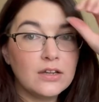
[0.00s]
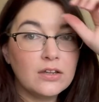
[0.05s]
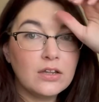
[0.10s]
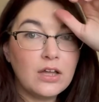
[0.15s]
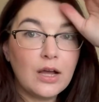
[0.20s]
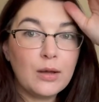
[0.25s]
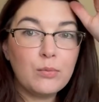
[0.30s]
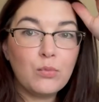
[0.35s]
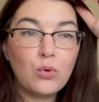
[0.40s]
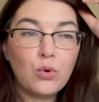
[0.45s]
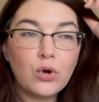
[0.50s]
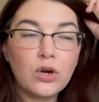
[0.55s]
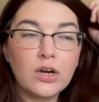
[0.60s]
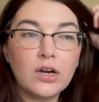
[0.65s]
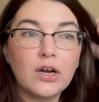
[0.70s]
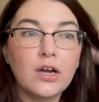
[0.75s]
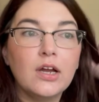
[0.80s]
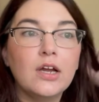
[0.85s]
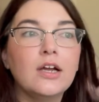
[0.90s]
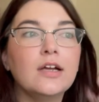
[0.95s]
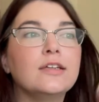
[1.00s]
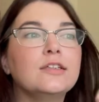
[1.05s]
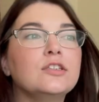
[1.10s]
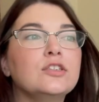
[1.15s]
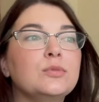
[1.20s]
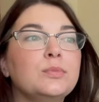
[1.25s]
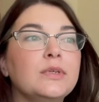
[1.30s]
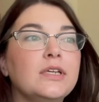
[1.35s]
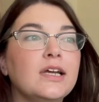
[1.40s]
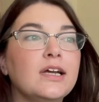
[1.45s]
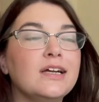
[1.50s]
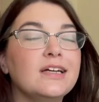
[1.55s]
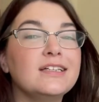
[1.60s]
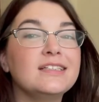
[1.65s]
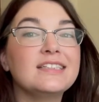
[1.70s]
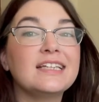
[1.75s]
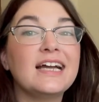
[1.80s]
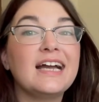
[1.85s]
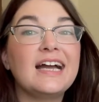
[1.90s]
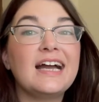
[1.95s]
a lot more just because